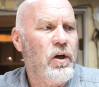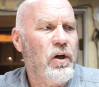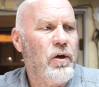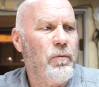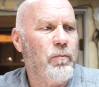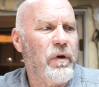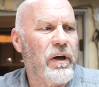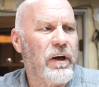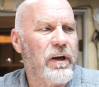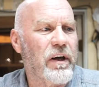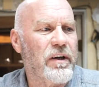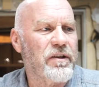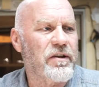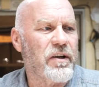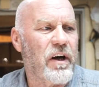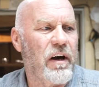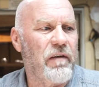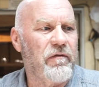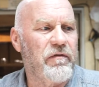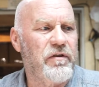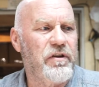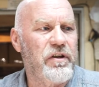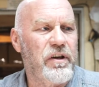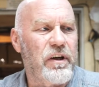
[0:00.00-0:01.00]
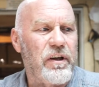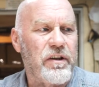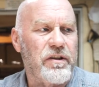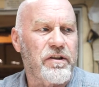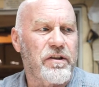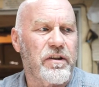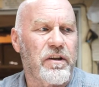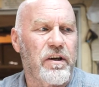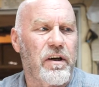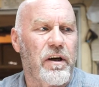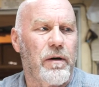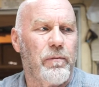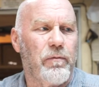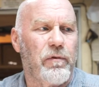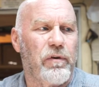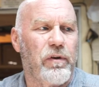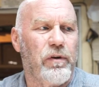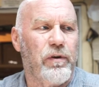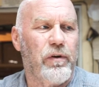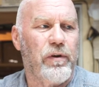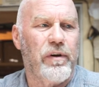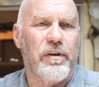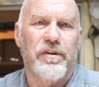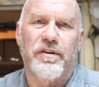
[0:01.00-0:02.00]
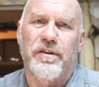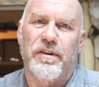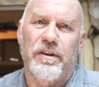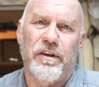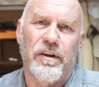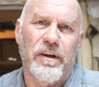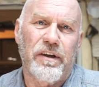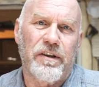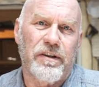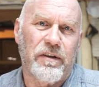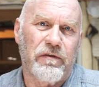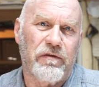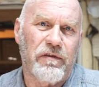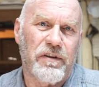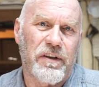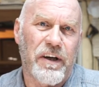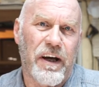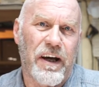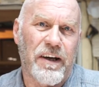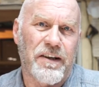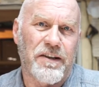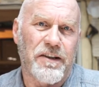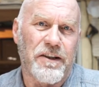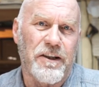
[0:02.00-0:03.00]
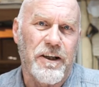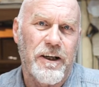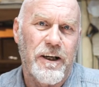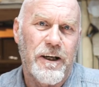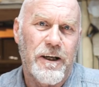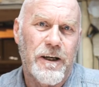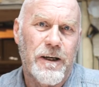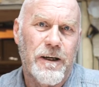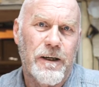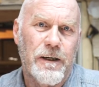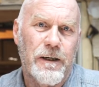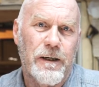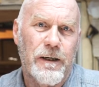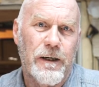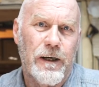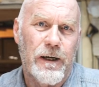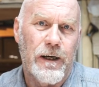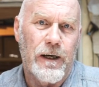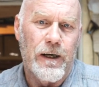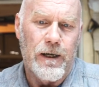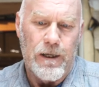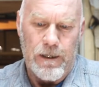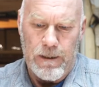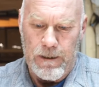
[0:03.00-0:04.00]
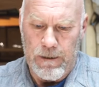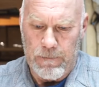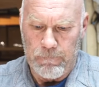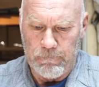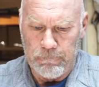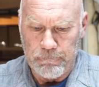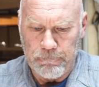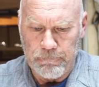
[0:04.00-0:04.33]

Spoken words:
because I've just come through a series of testing. I